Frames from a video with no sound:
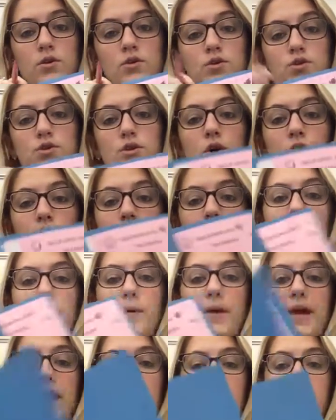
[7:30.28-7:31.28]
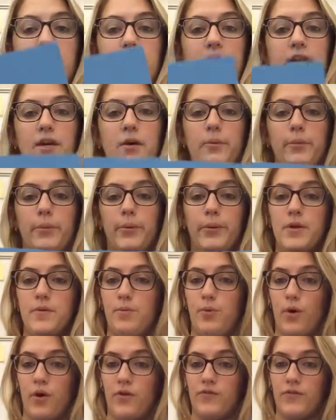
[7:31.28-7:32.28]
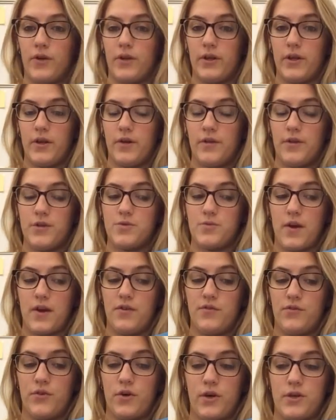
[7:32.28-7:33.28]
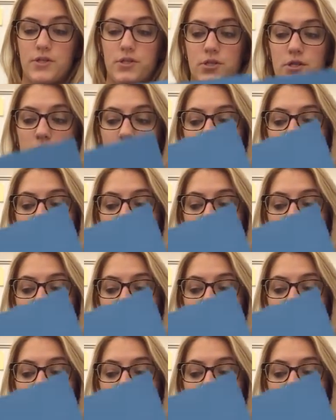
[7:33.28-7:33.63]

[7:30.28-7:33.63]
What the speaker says: So there we have a complete portfolio that's ready for us to